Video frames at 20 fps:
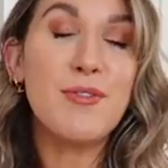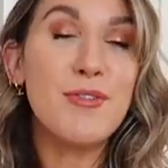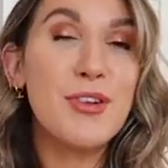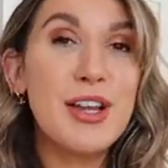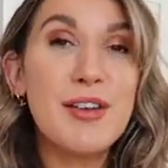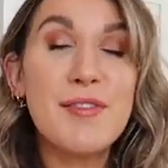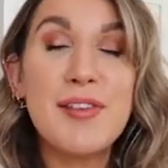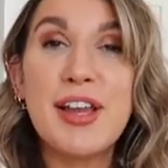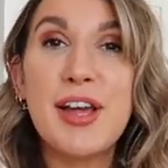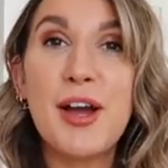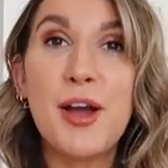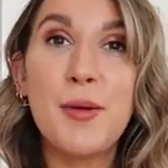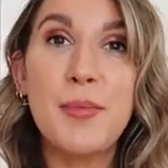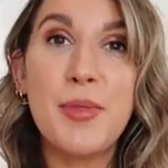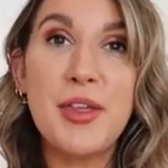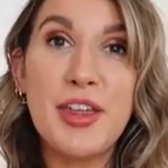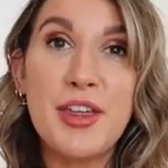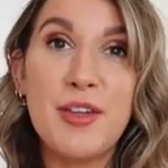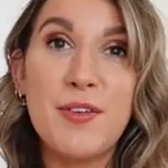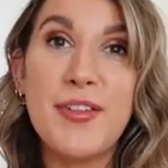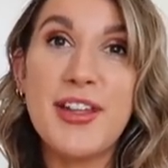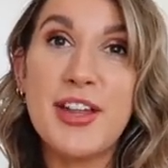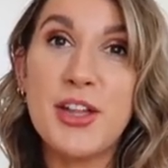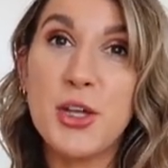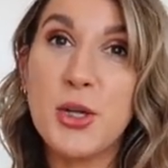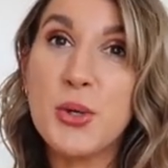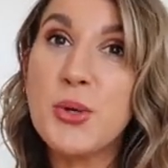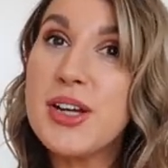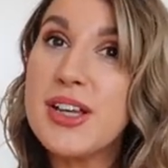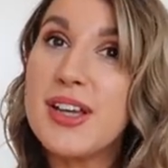really hope that you've
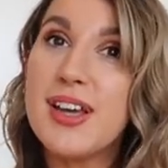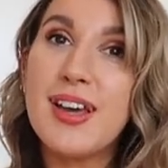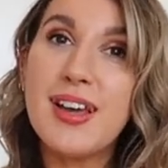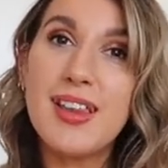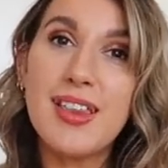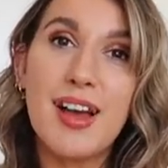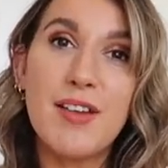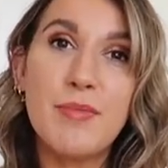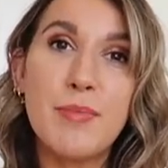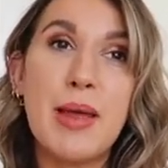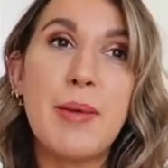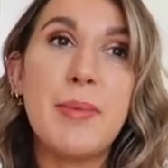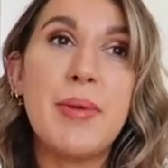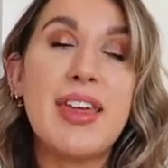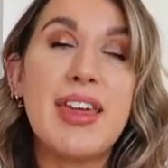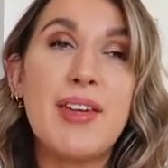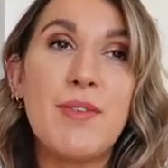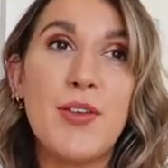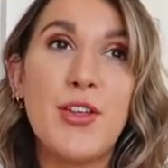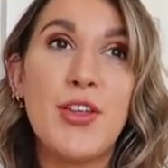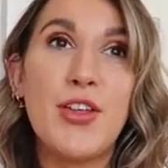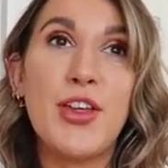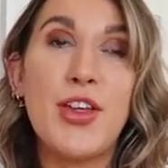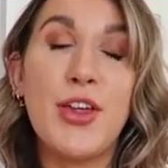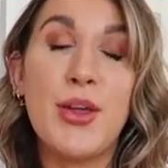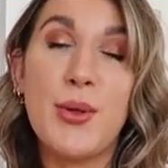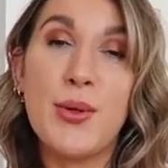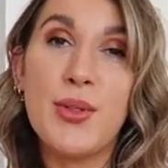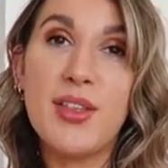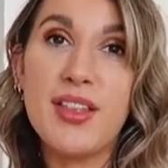enjoyed it and I've maybe given
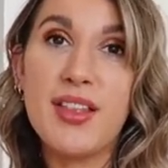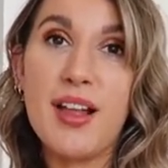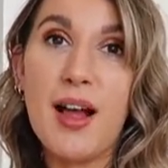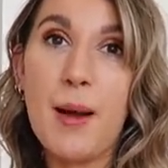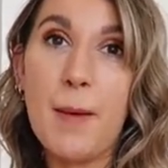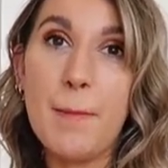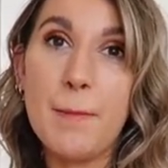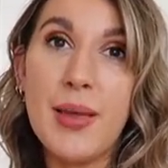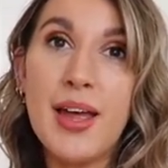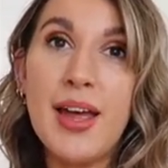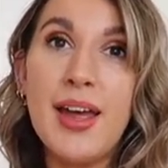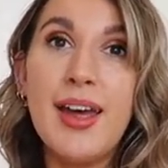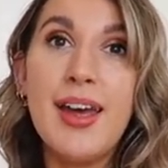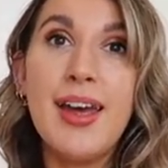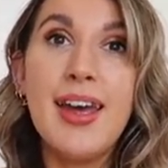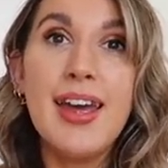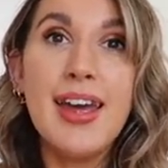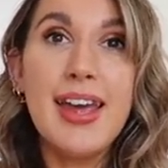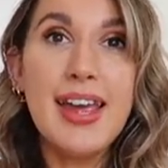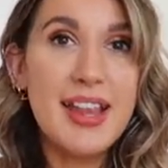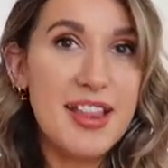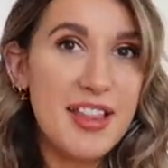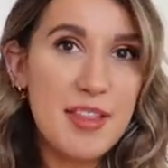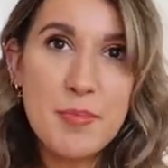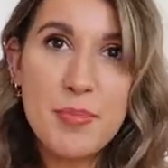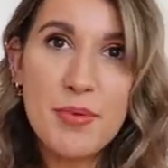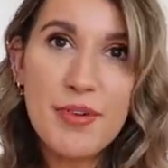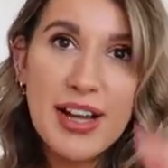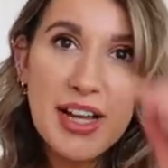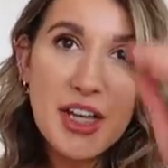you some
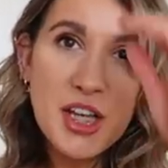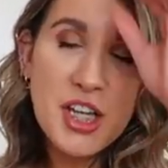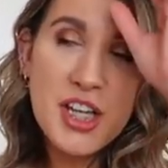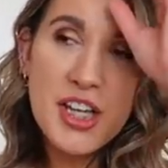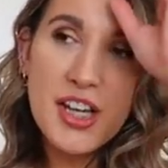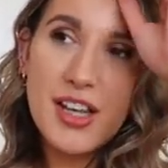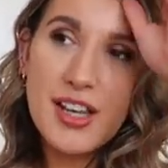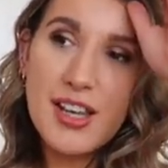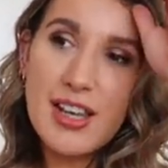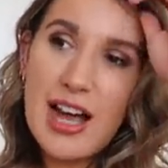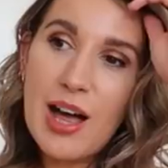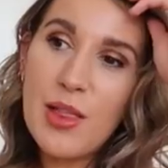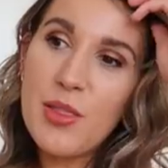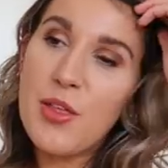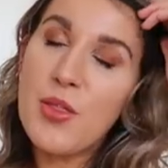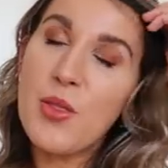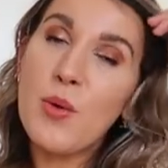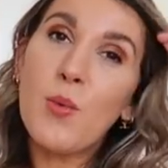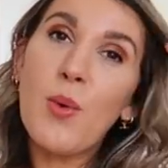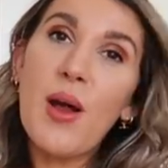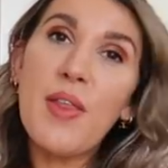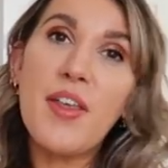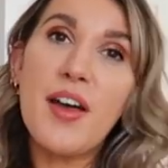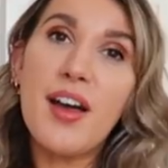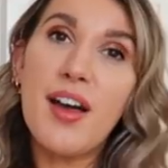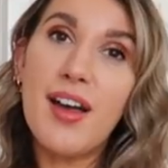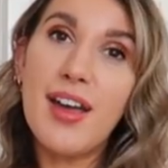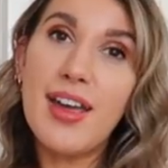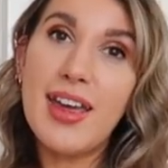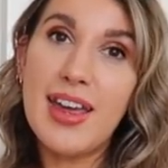inspiration now that the
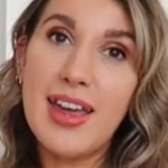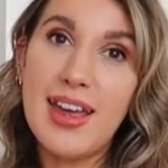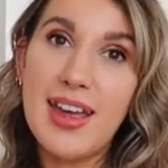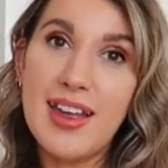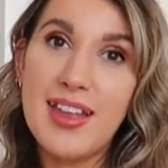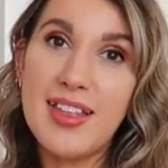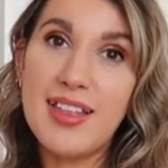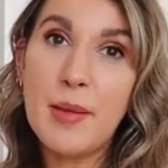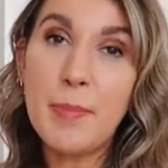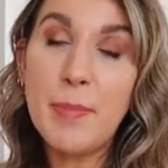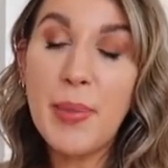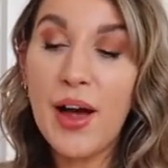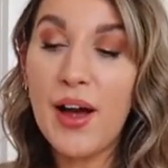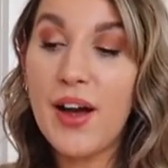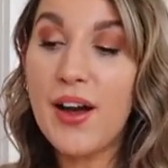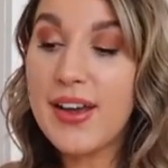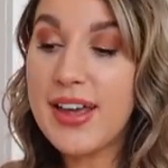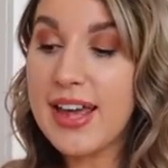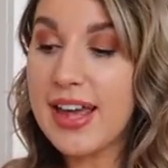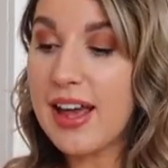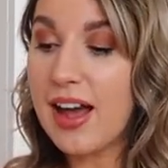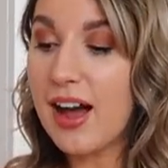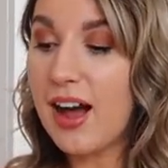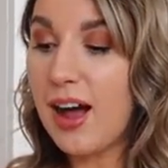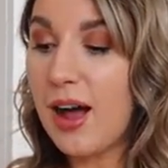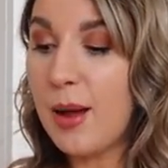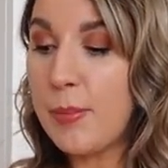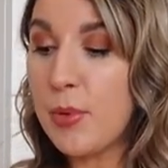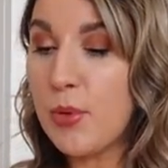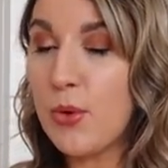weather is perking
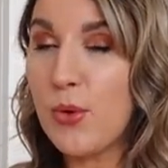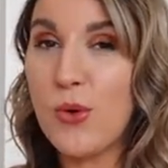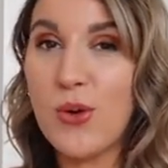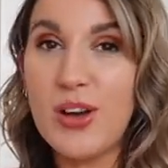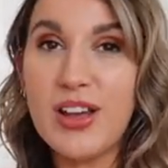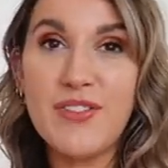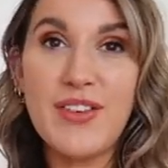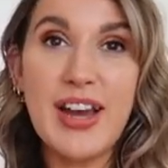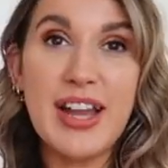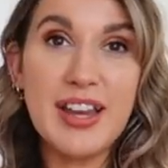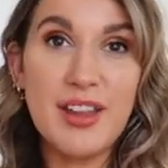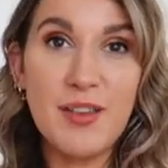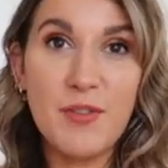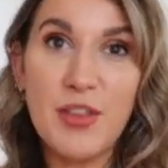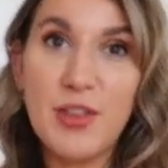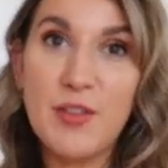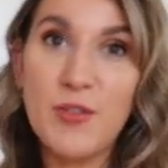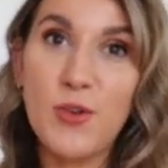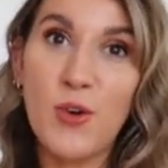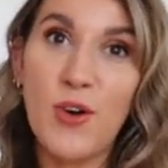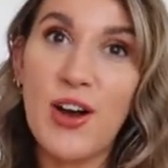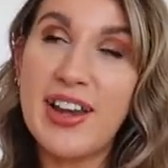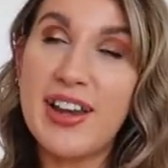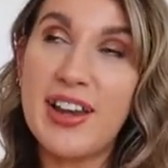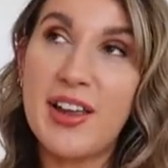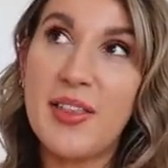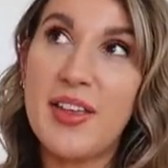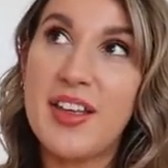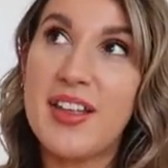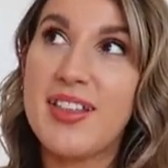up. Or if any of you have got
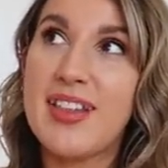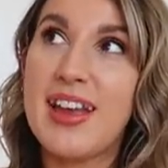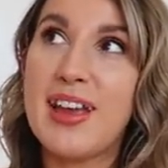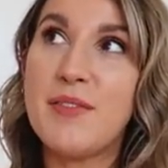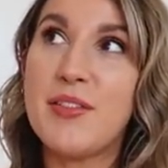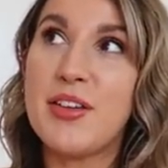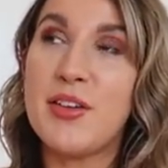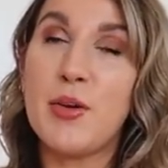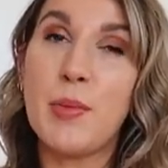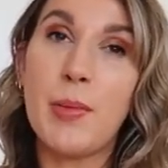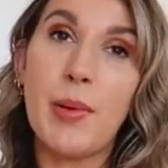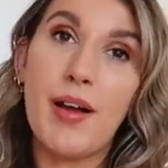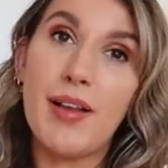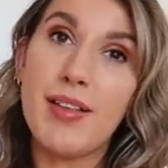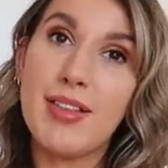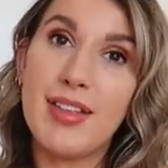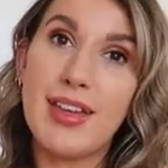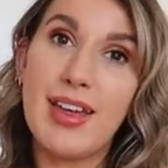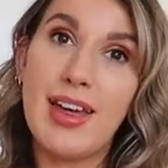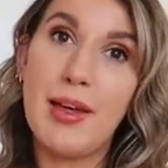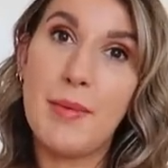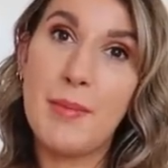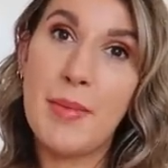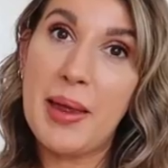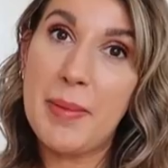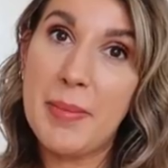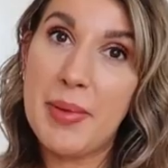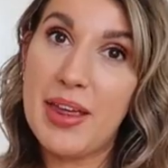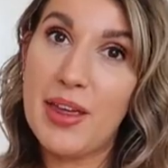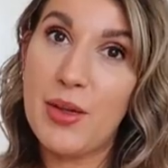any of these saved in your basket,
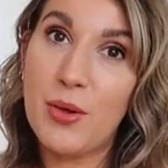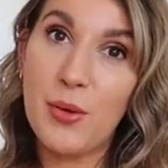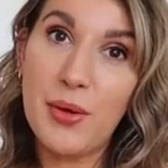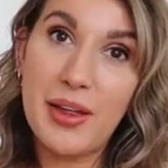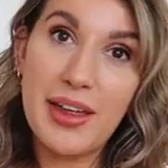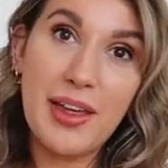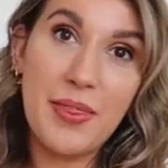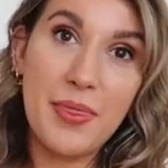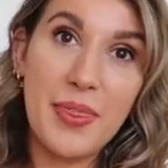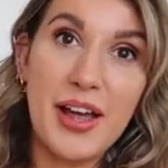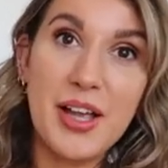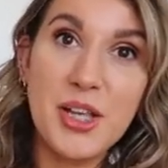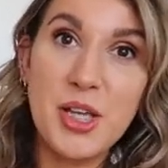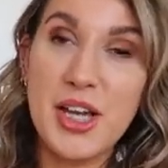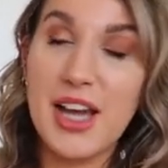maybe you'll hit that